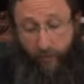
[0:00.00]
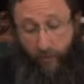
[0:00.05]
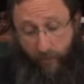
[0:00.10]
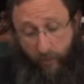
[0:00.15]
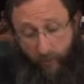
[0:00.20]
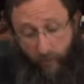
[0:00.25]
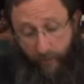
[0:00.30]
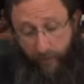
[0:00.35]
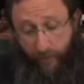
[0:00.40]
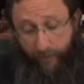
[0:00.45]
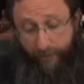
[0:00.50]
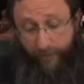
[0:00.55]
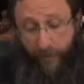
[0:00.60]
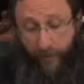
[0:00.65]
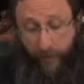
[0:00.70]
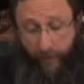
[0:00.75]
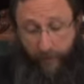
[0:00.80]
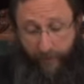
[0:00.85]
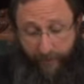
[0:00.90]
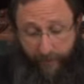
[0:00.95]
Or
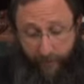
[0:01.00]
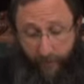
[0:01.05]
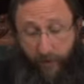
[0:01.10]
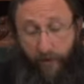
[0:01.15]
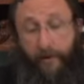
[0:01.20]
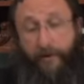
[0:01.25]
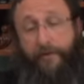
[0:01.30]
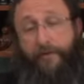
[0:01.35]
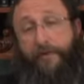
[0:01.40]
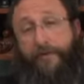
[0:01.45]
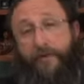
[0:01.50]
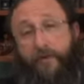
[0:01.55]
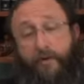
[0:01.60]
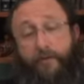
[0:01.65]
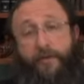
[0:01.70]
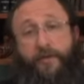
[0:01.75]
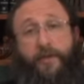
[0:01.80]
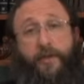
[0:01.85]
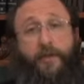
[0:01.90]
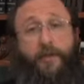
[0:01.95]
there are other
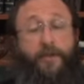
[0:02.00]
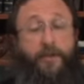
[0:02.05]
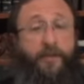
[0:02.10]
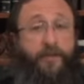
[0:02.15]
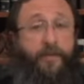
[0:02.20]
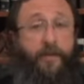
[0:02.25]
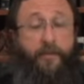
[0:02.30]
interpretations